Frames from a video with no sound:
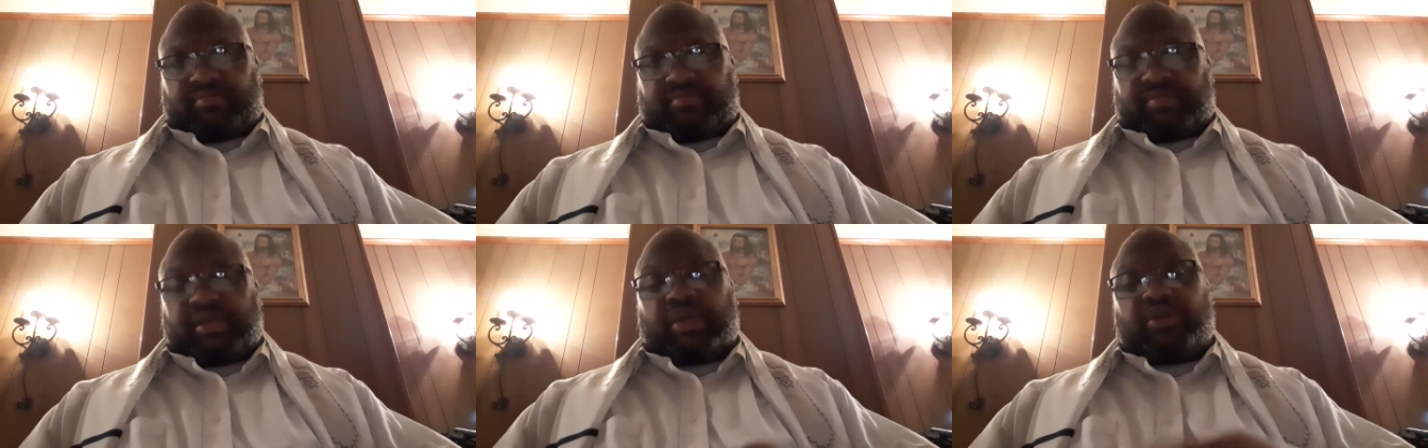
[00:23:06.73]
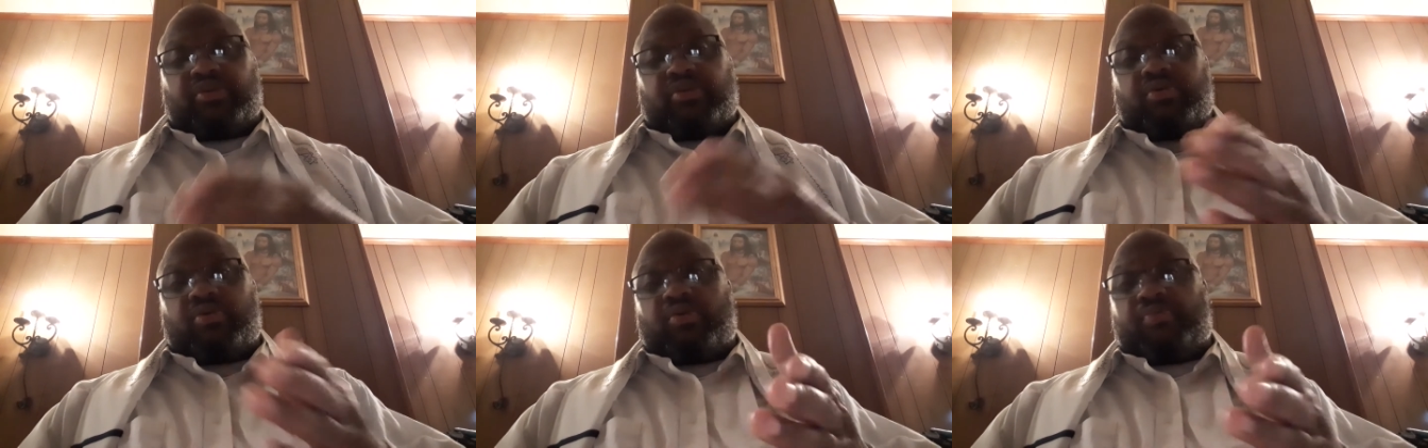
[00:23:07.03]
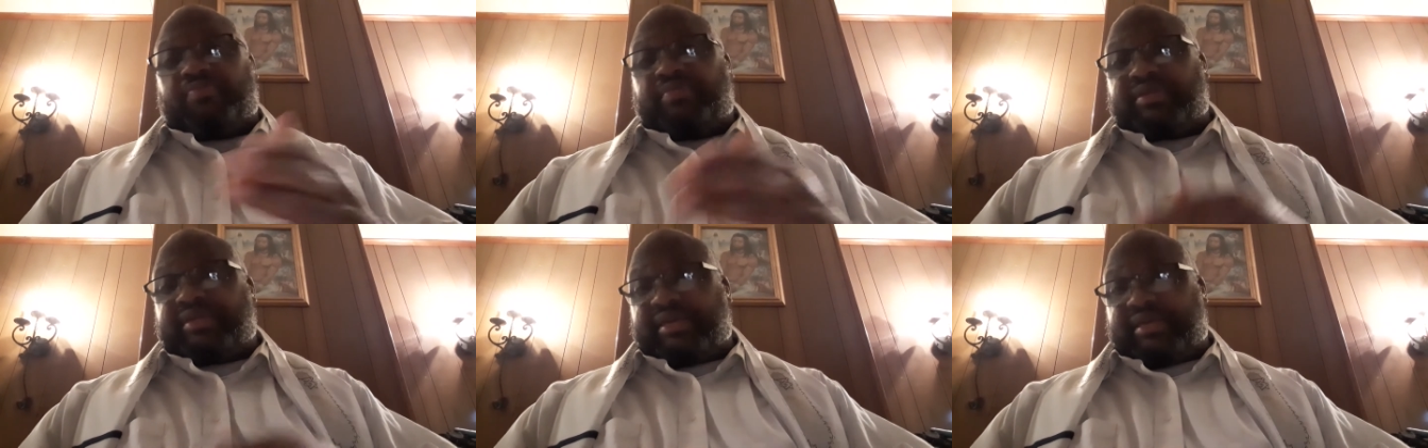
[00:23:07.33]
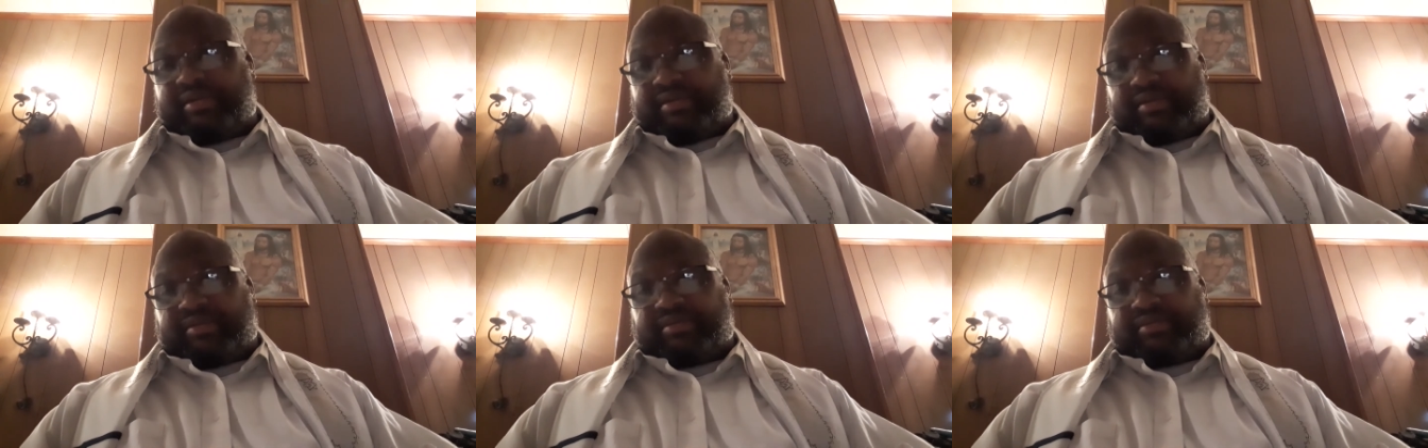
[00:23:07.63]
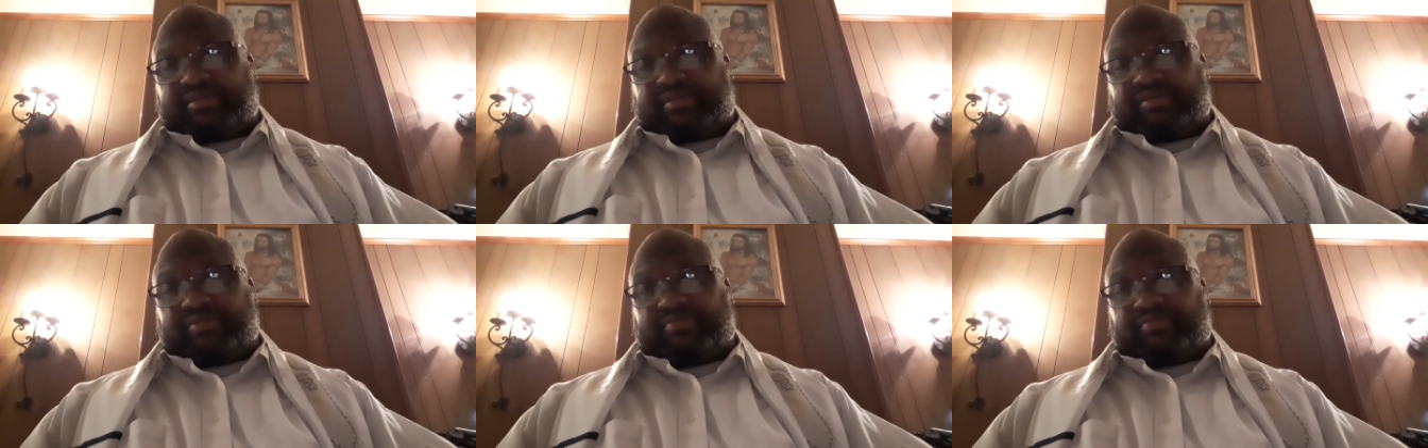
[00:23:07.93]
now you don't believe this,
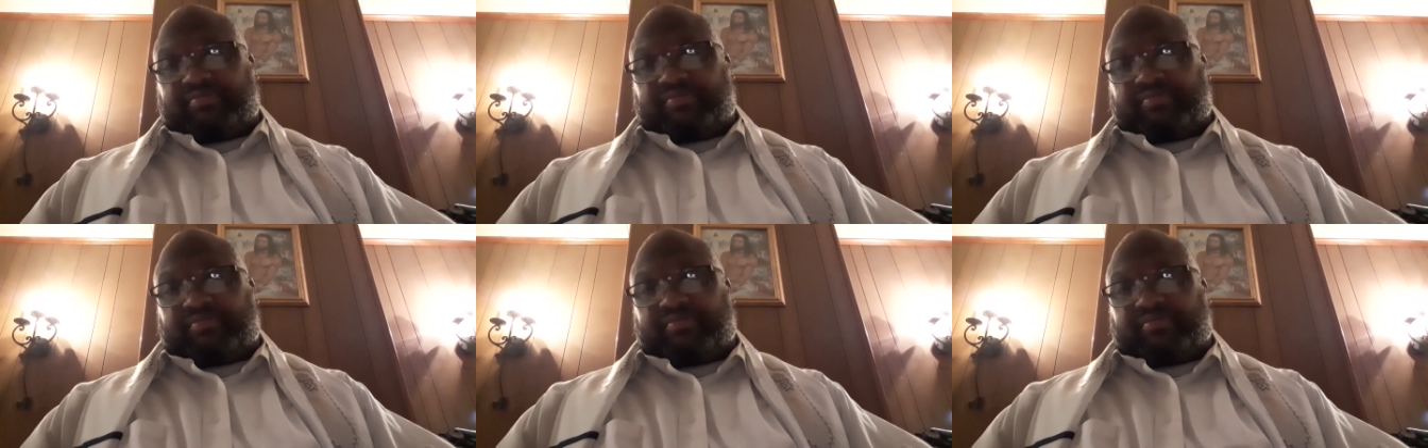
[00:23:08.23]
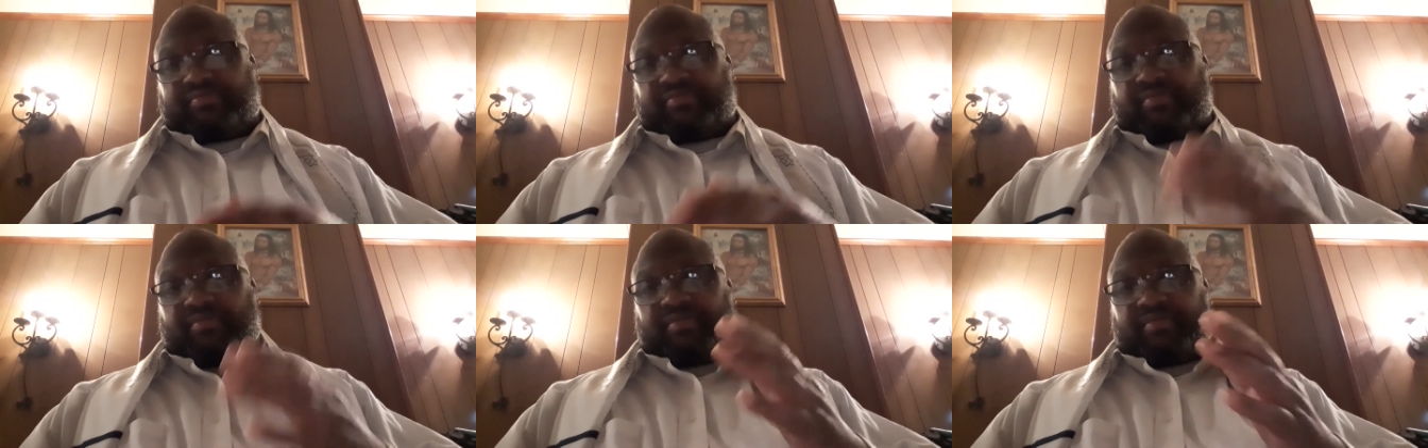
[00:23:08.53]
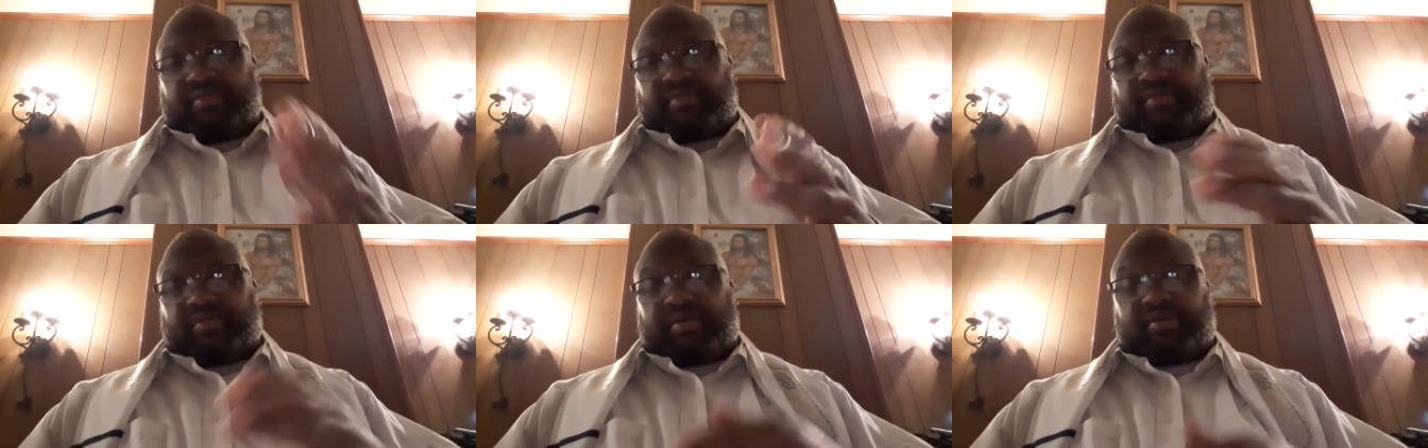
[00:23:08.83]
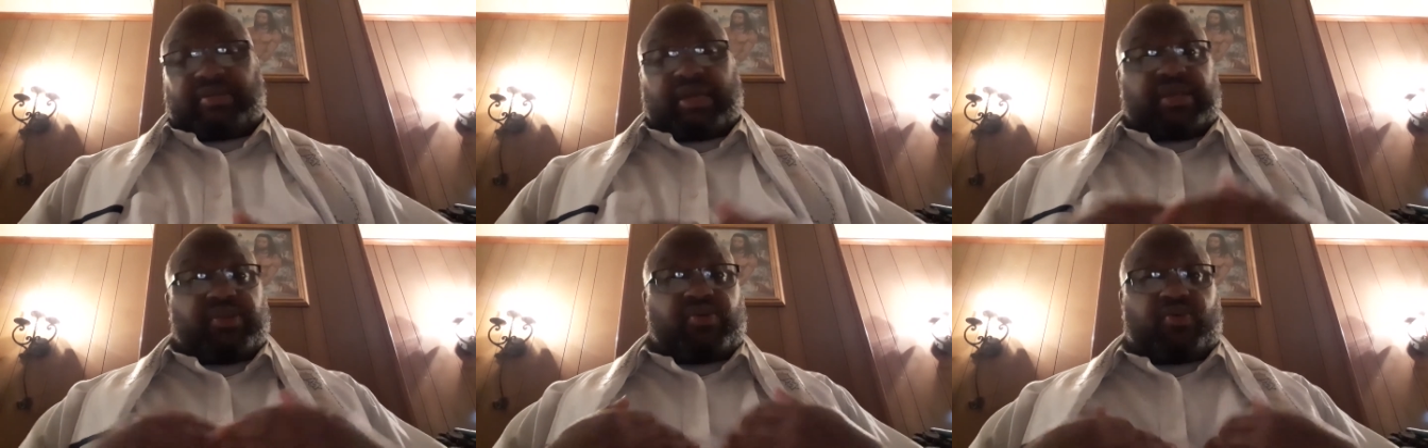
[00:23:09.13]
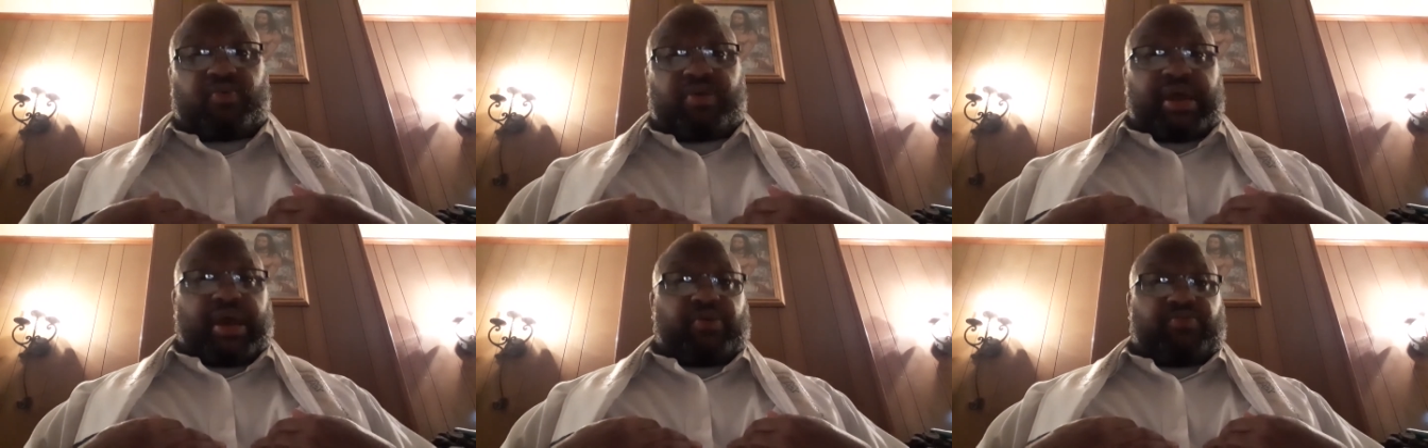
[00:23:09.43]
because I know
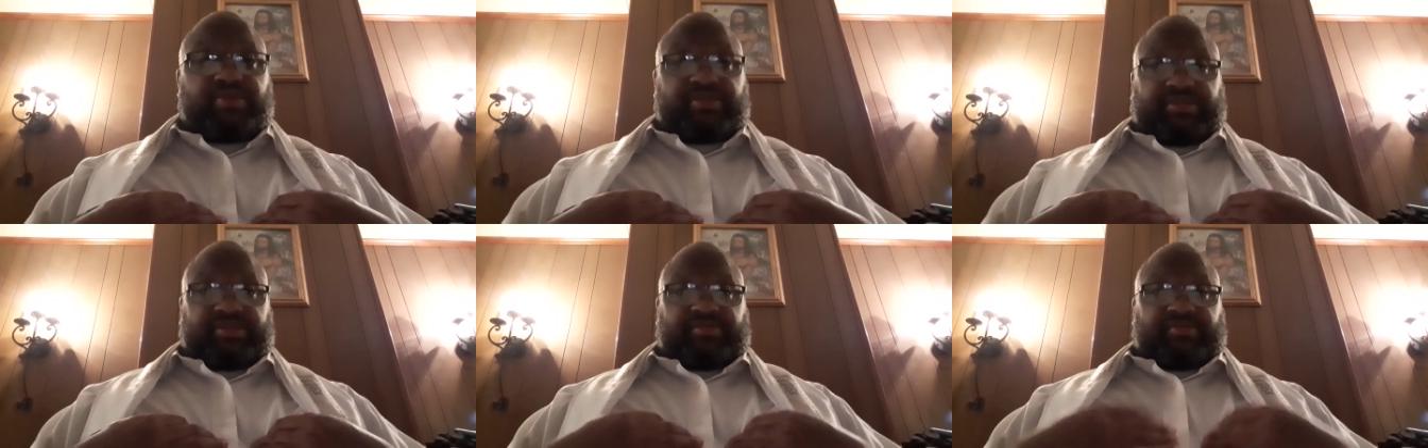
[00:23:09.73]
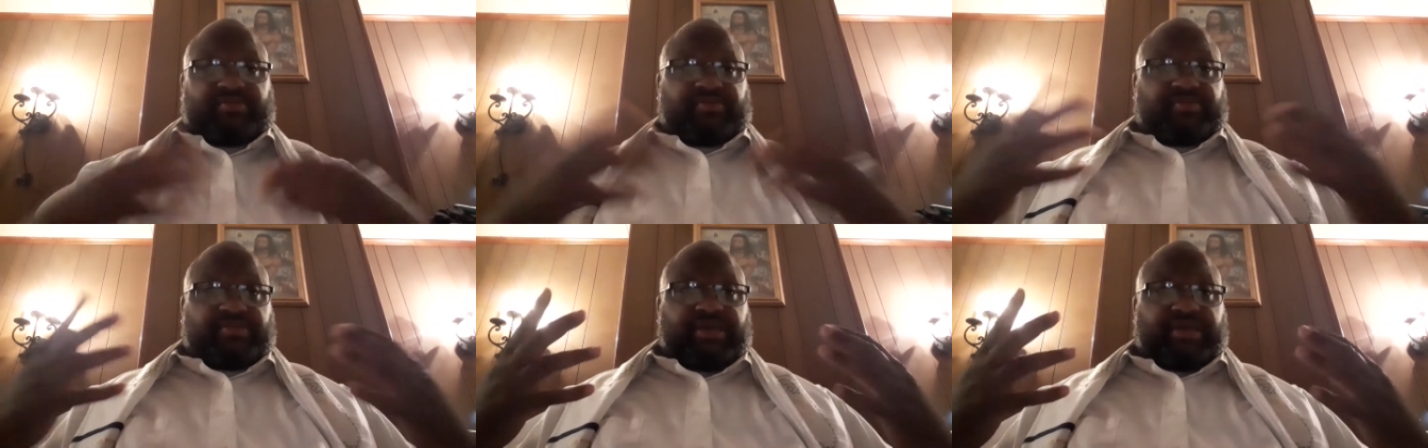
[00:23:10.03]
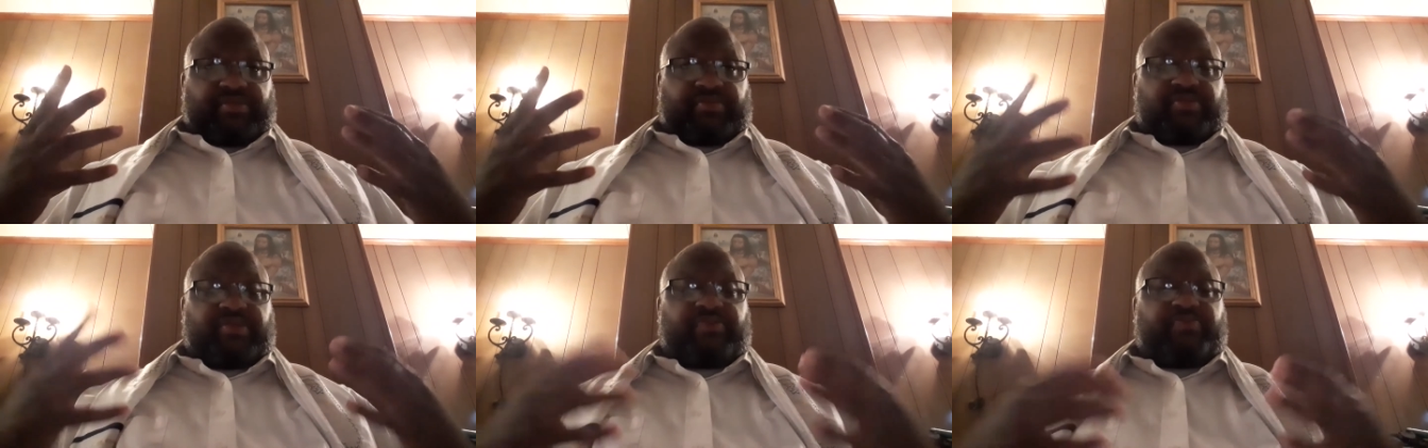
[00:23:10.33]
when I was at a,